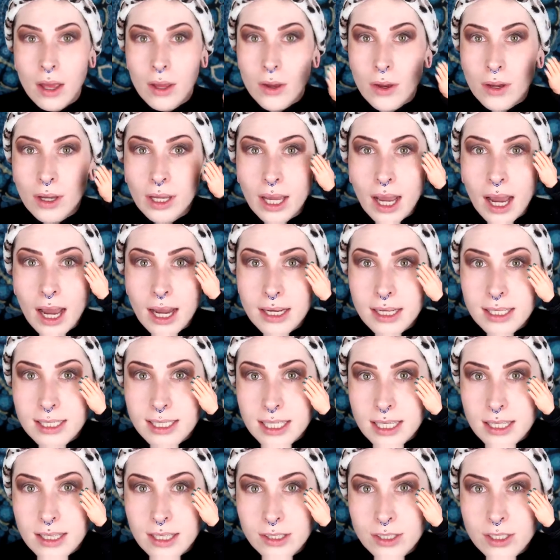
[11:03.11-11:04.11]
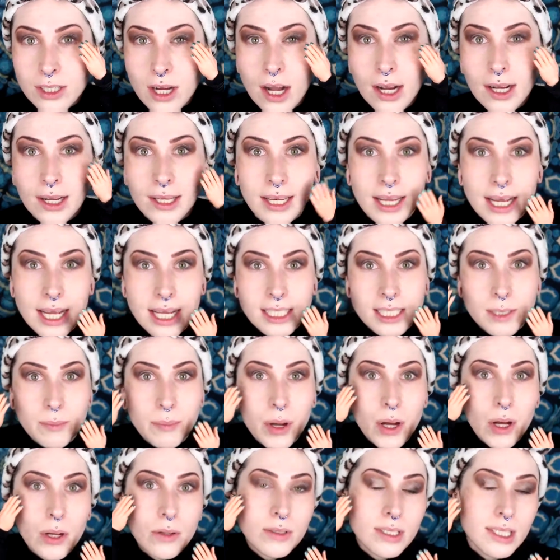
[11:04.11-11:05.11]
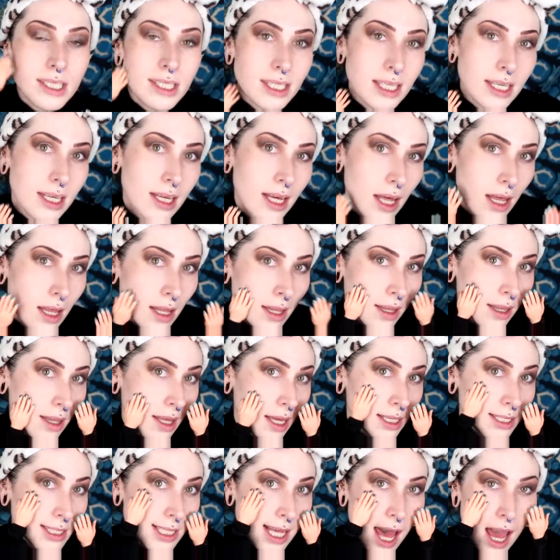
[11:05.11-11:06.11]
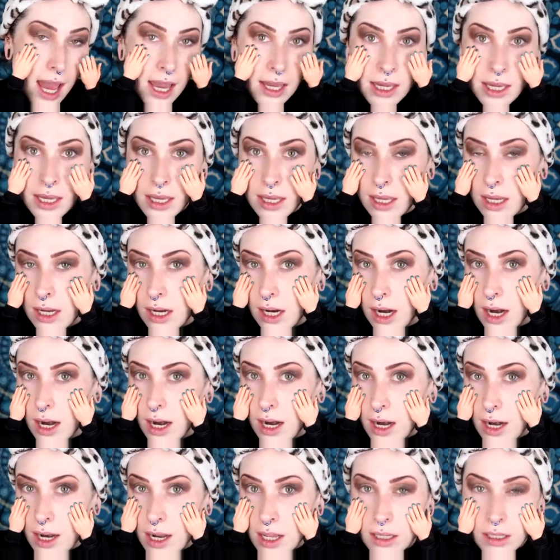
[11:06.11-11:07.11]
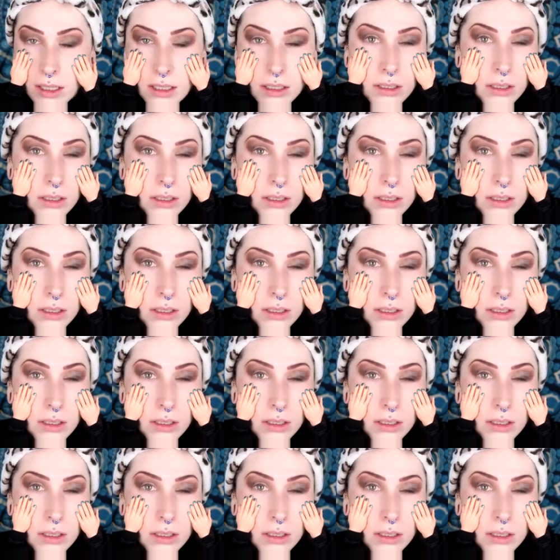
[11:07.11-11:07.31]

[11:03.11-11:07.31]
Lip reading: You can kind of see the darkness opposed to this eye here.